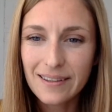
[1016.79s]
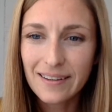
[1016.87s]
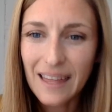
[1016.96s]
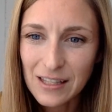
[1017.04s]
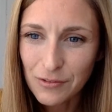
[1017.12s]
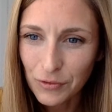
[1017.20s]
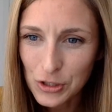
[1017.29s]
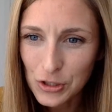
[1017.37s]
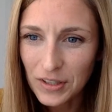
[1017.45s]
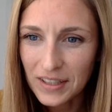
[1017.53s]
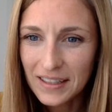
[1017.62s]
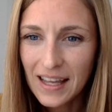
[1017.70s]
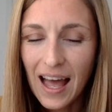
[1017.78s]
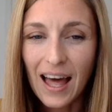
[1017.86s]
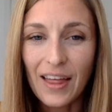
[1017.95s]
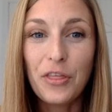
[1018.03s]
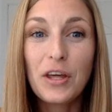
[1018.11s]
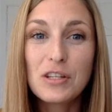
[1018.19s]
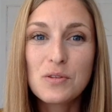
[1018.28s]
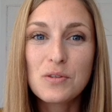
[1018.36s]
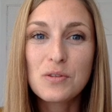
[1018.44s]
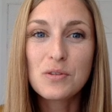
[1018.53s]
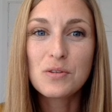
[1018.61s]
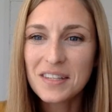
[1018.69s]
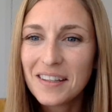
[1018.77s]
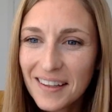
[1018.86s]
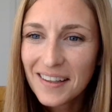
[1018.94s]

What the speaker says: that's for sure. I think it's worse.